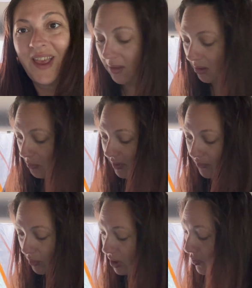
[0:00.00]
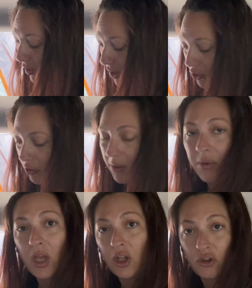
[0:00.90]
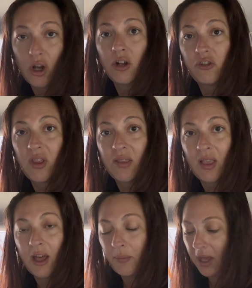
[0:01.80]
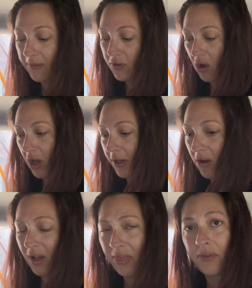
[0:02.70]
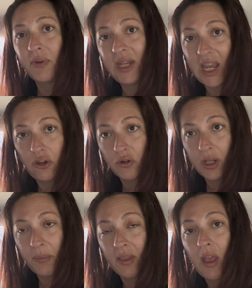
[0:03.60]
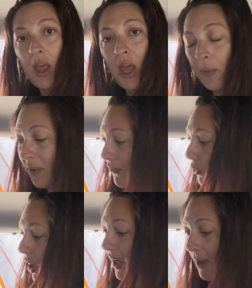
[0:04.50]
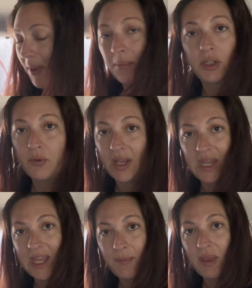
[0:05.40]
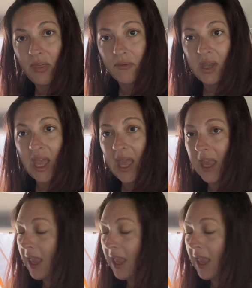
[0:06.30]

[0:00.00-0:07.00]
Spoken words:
So before you go on a trip, charge this up. I've gone on 3-day trips before I got my Blue Eddy EB3A,